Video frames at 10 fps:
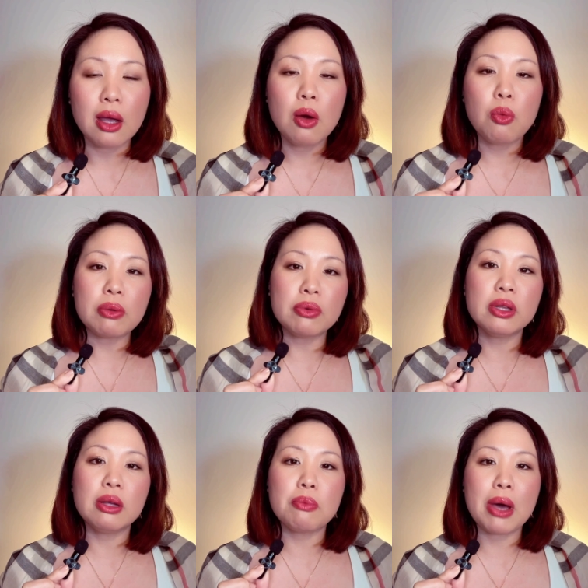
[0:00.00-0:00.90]
What
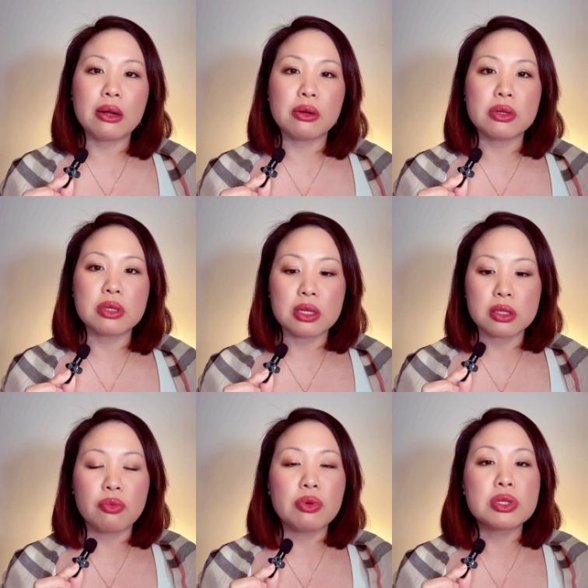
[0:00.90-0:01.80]
really matters is
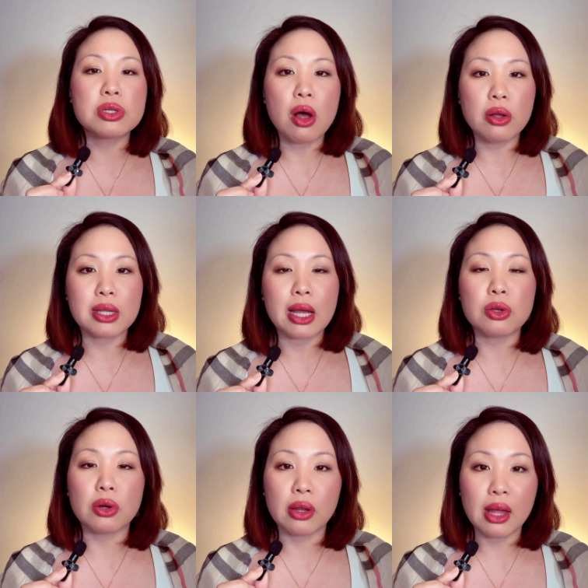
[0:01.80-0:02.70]
the result that
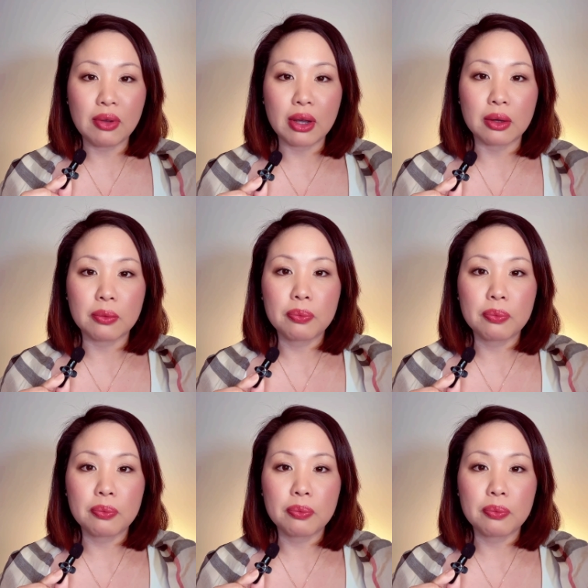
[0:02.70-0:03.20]
you're living.